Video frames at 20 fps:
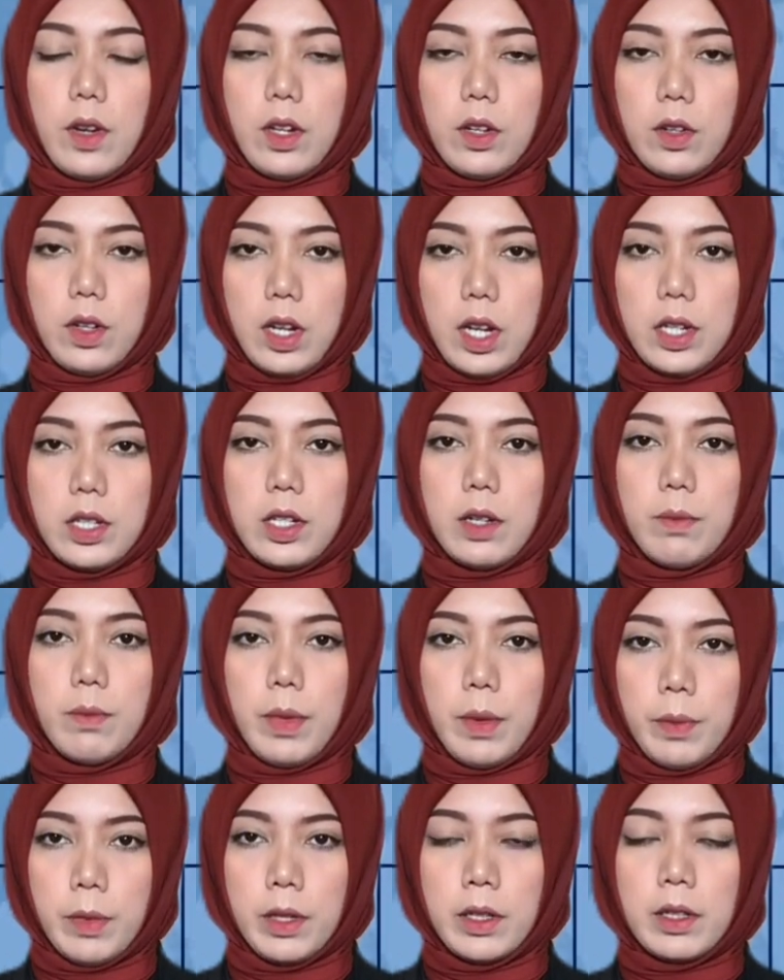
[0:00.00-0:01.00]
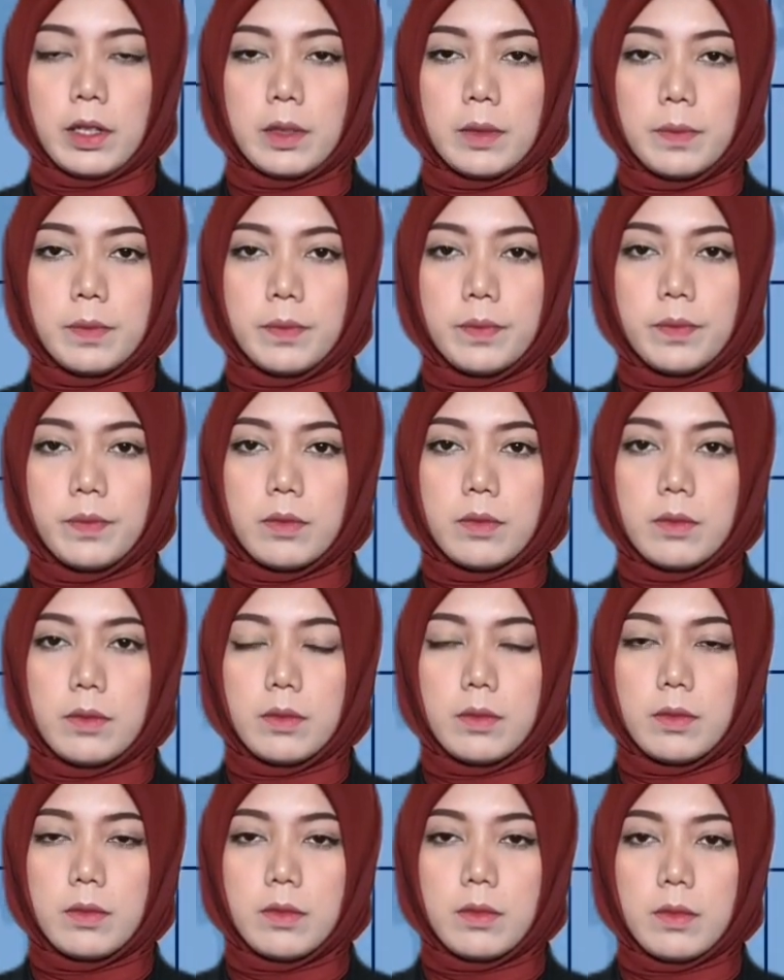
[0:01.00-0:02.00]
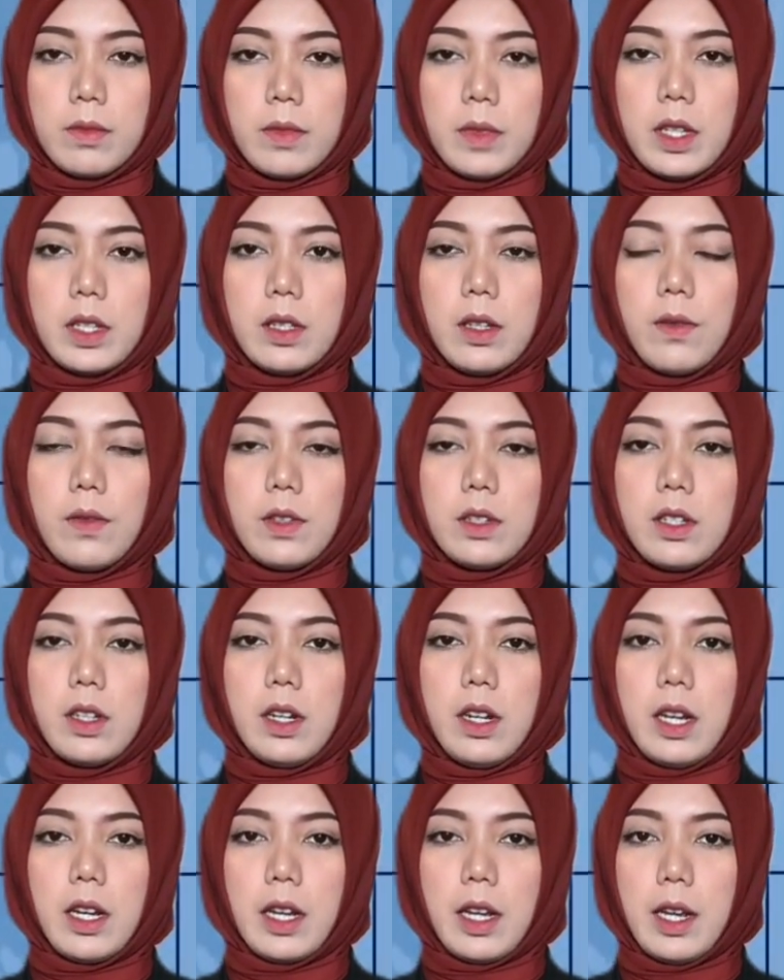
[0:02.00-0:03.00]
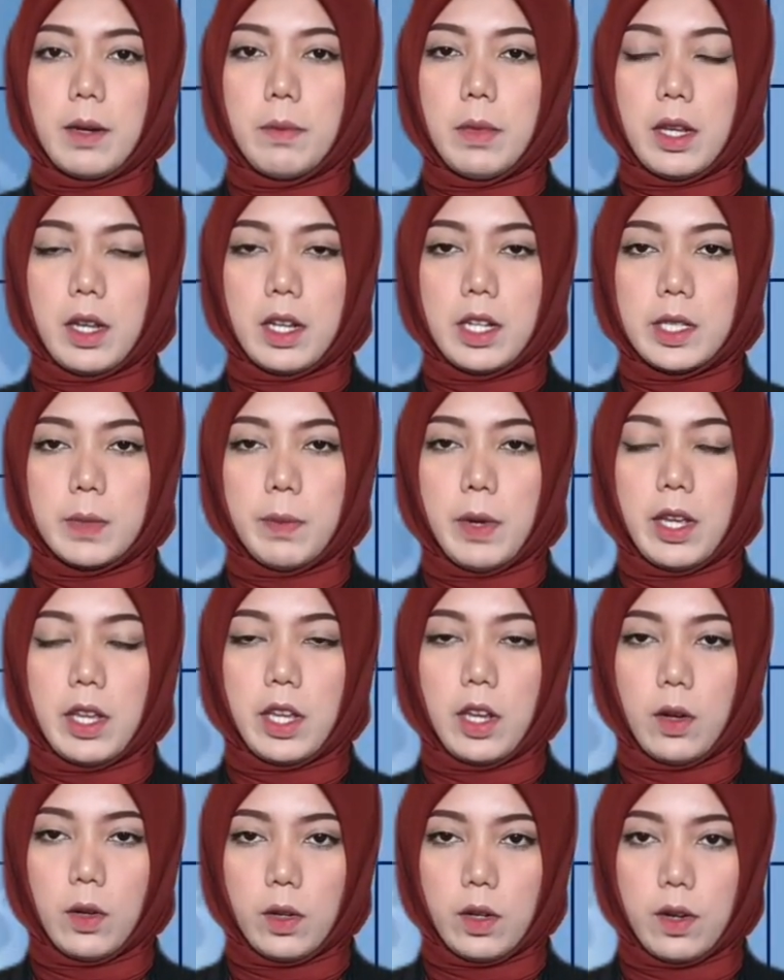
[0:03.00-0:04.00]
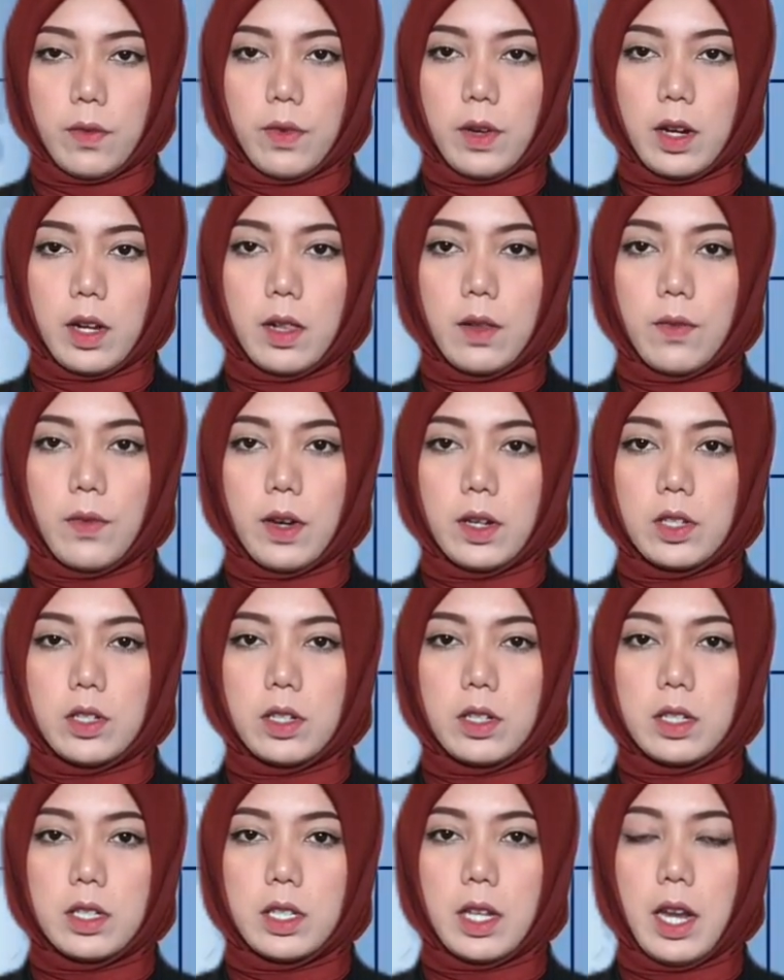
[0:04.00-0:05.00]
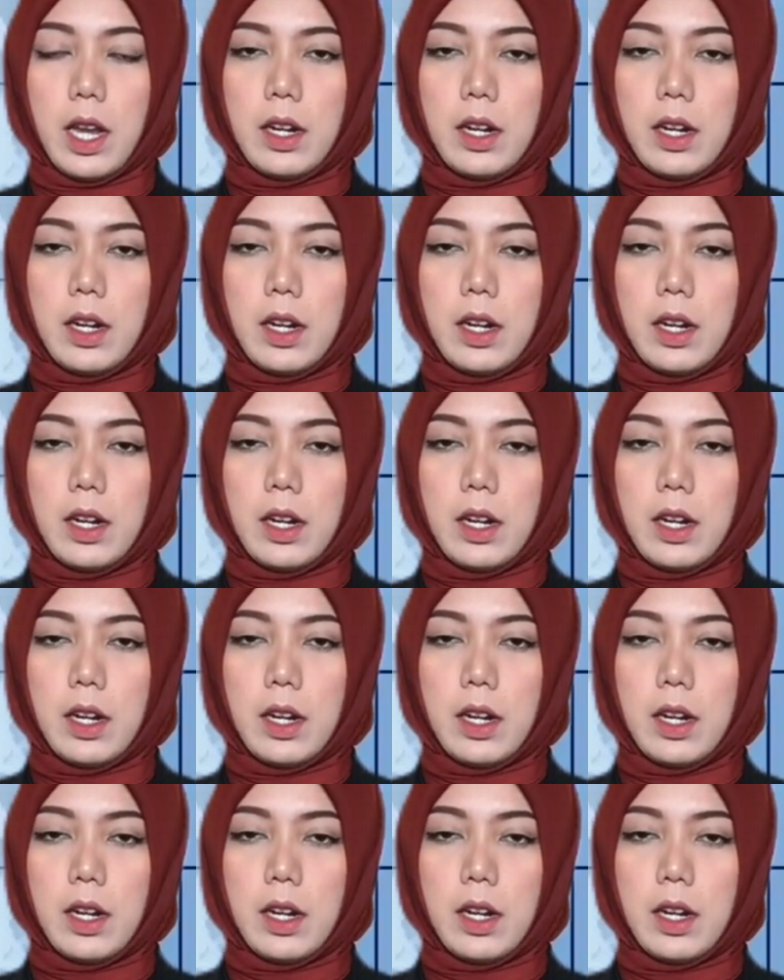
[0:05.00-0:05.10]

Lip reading: Indonesian people. This diversity can be caused by geographical factors